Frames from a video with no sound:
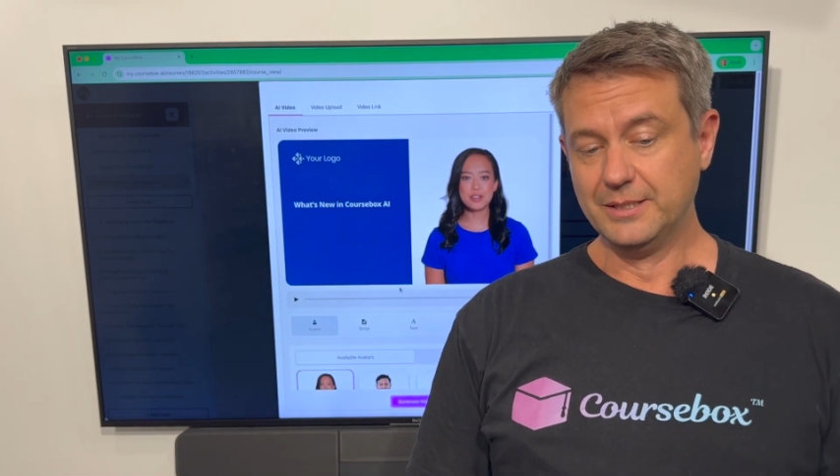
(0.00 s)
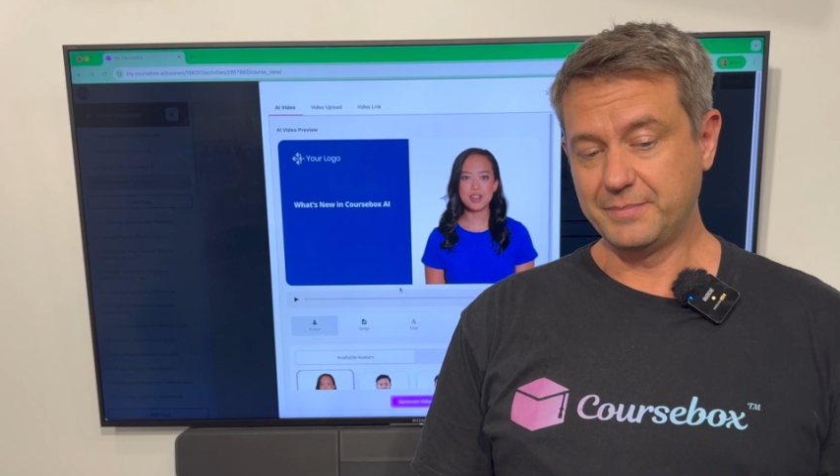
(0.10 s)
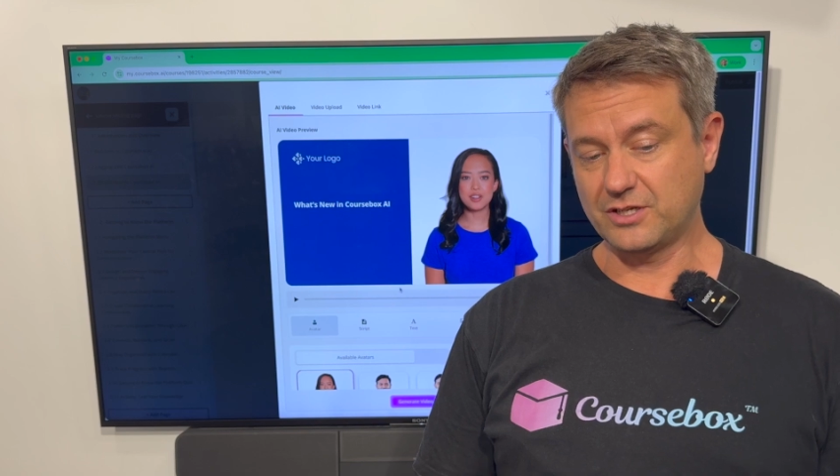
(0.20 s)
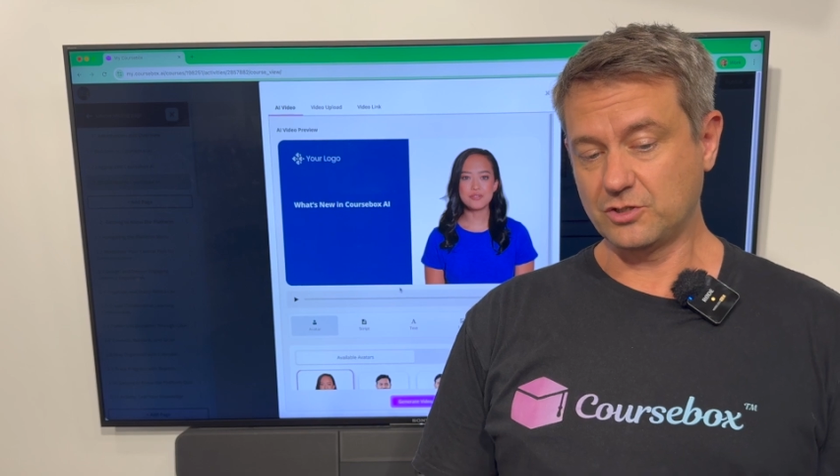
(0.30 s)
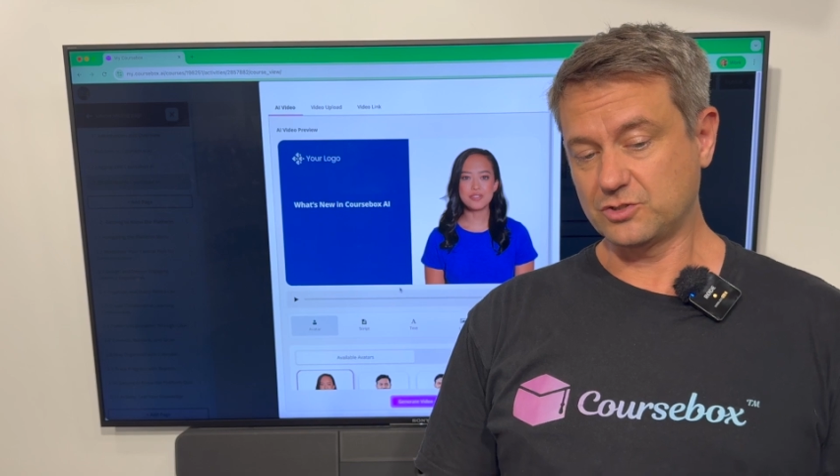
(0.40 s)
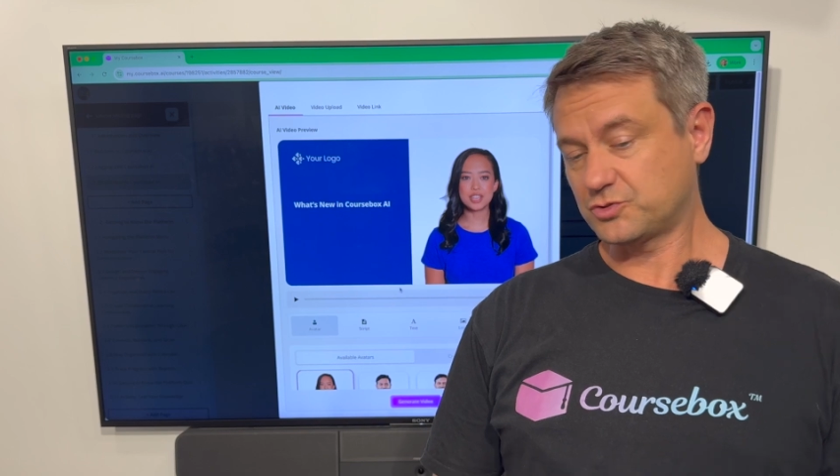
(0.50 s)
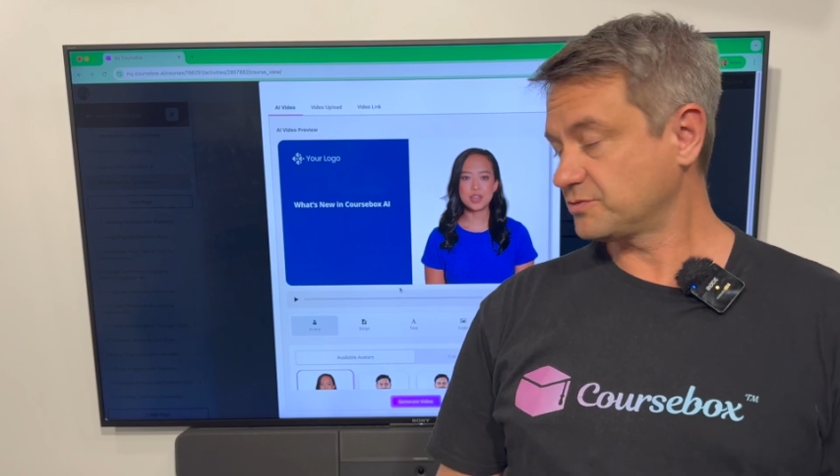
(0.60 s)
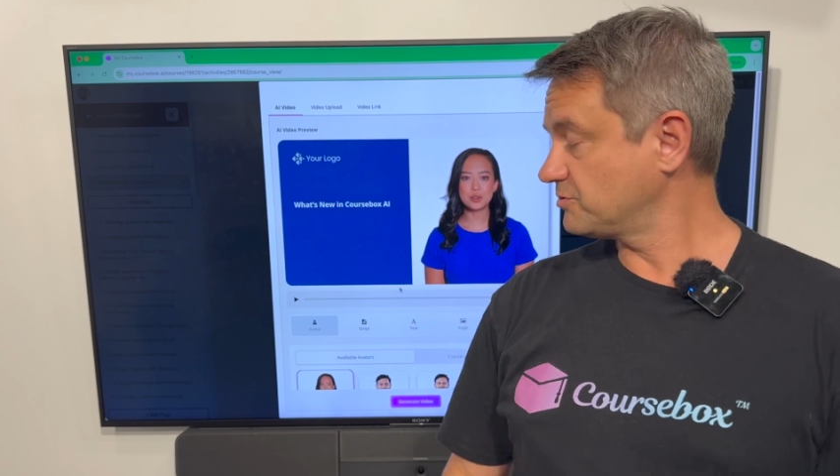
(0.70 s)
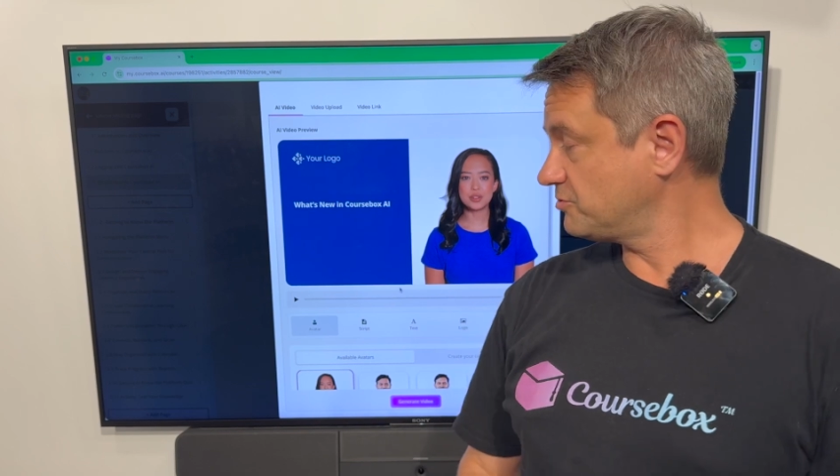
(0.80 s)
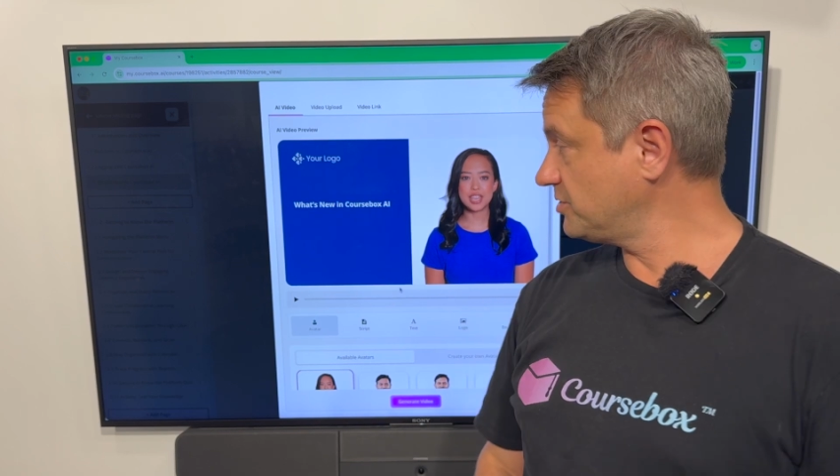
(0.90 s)
because
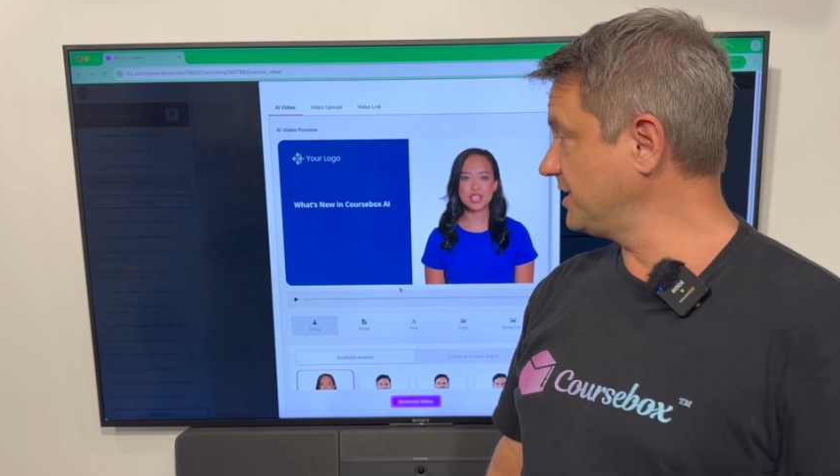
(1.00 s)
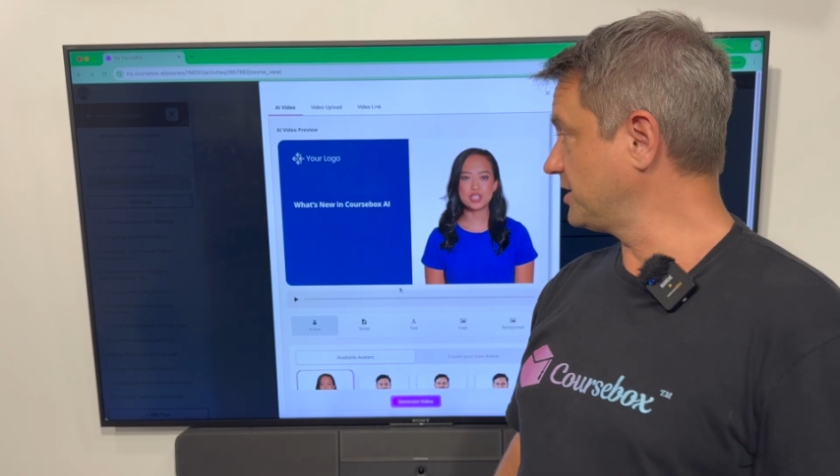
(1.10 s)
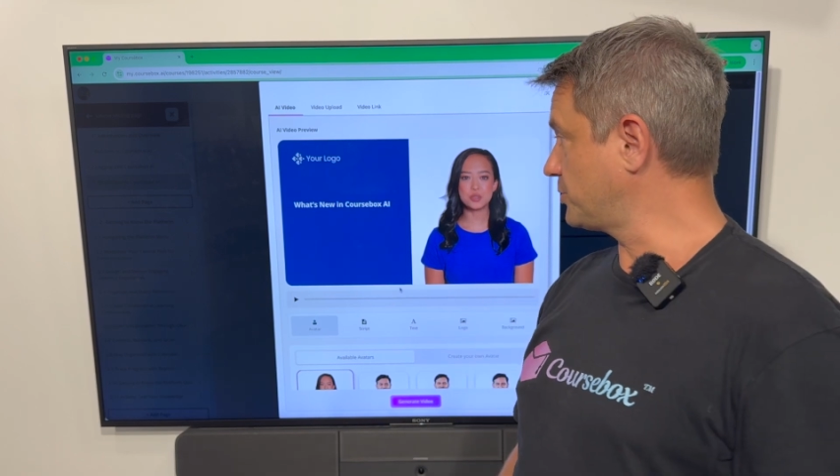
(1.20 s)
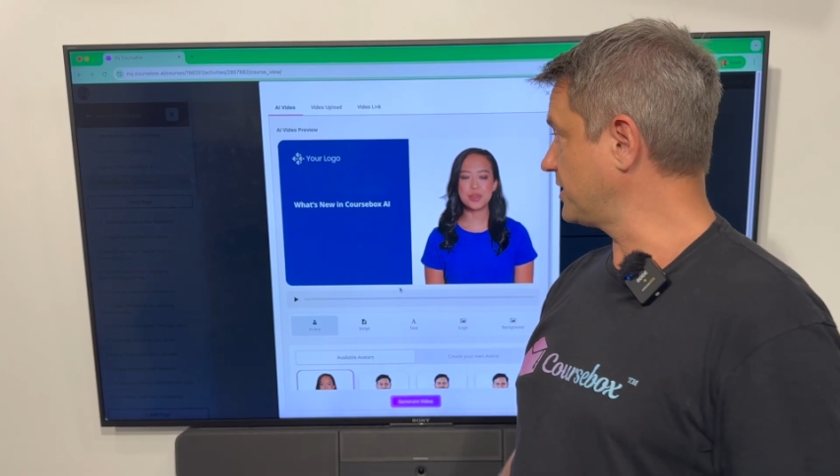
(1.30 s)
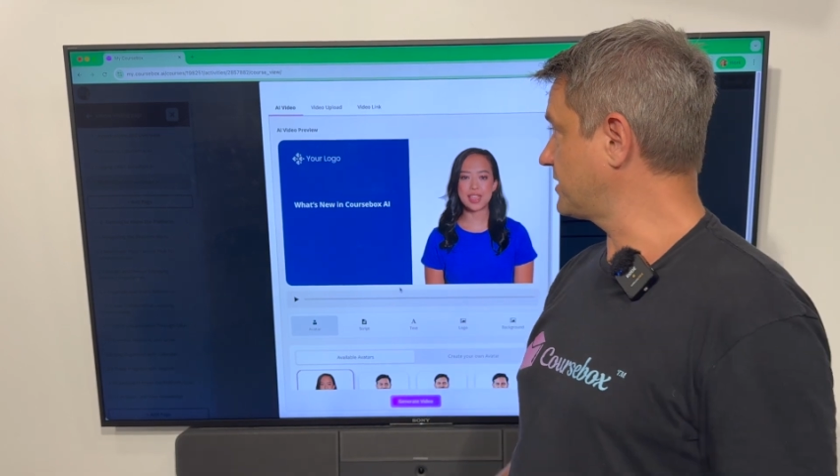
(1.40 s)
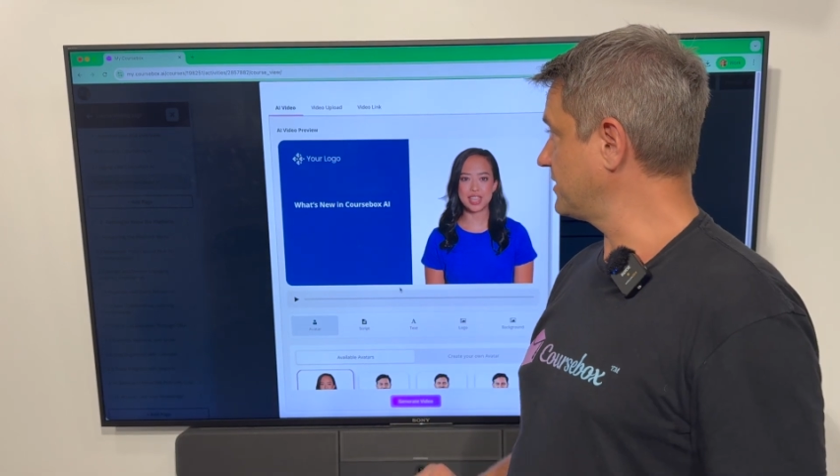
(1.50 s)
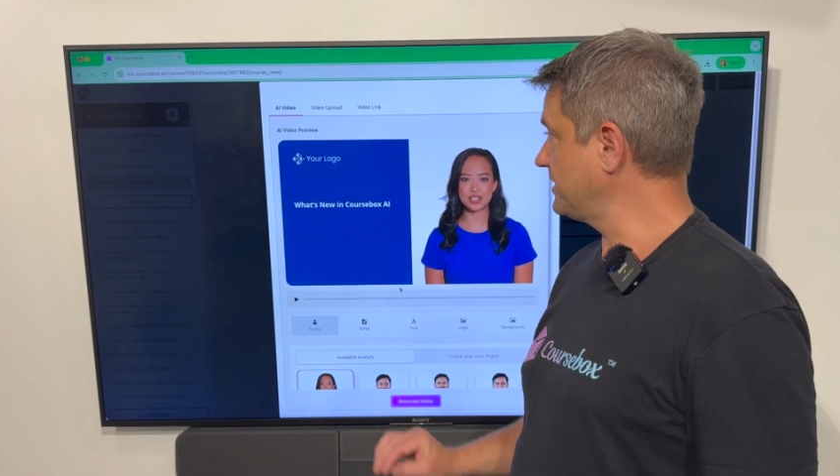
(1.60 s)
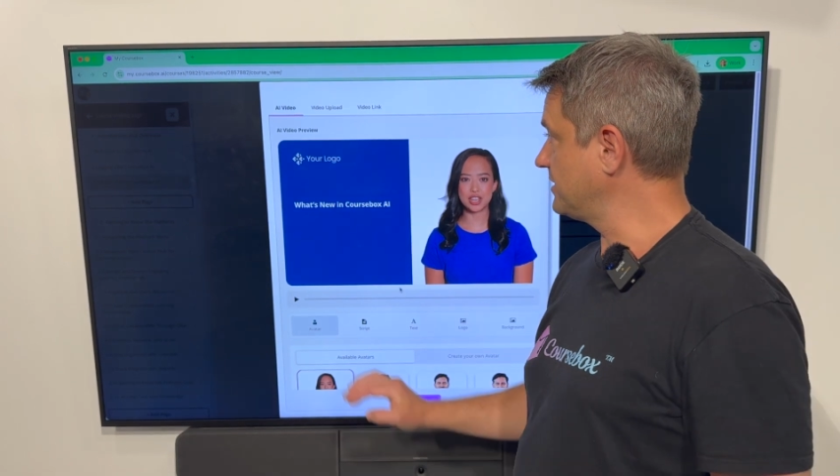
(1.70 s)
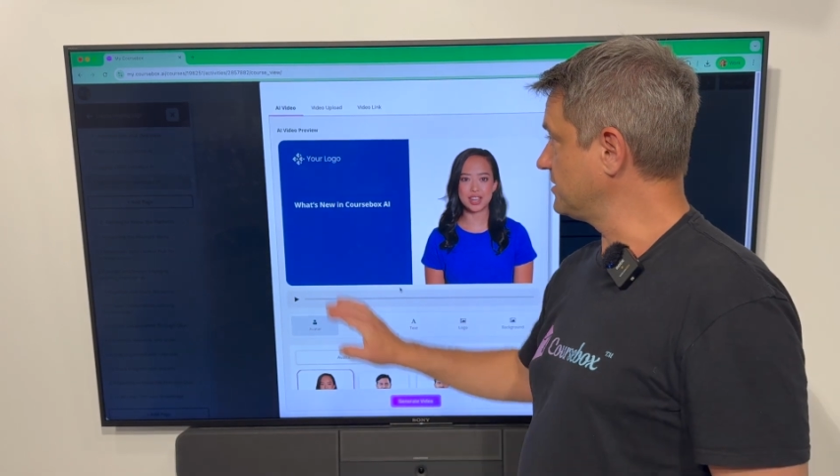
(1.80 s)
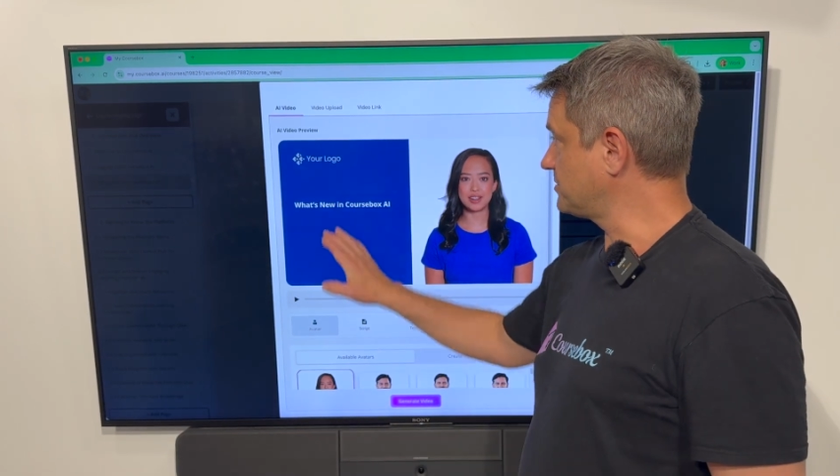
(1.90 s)
really quickly
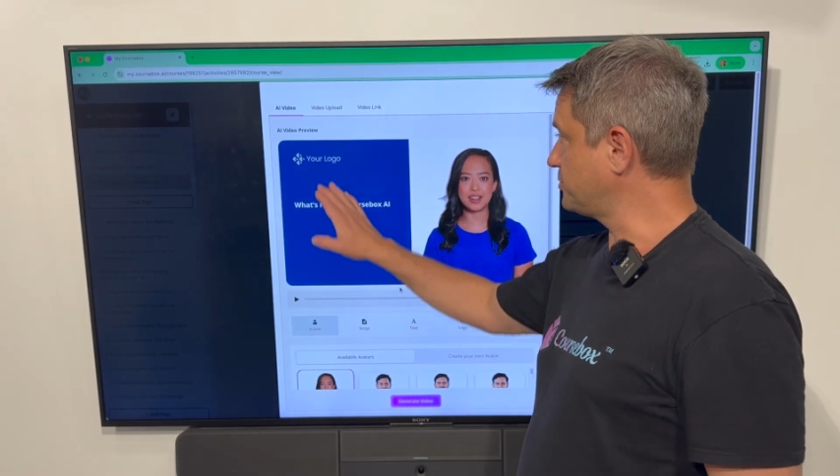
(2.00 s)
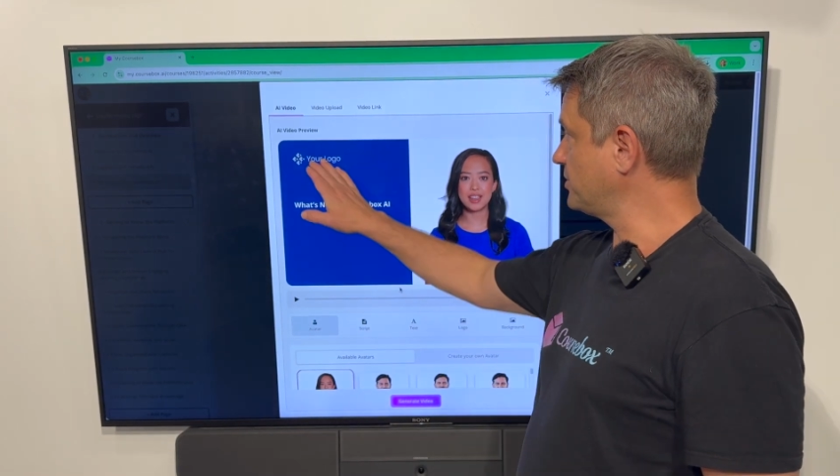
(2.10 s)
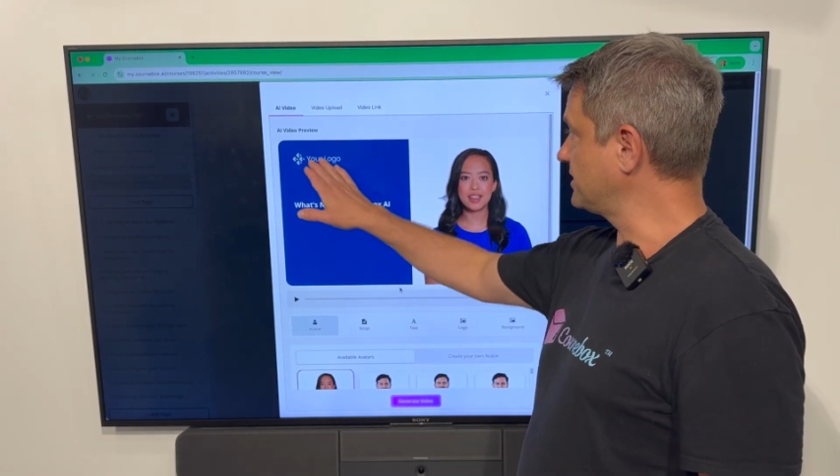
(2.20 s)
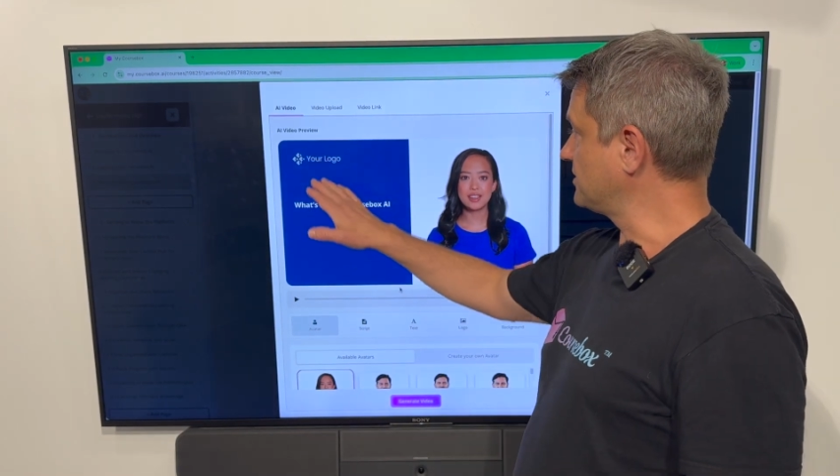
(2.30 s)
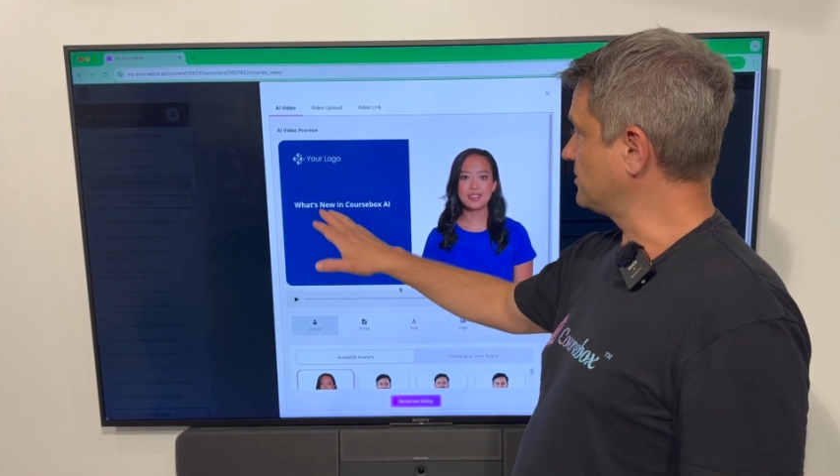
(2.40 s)
you can just put in your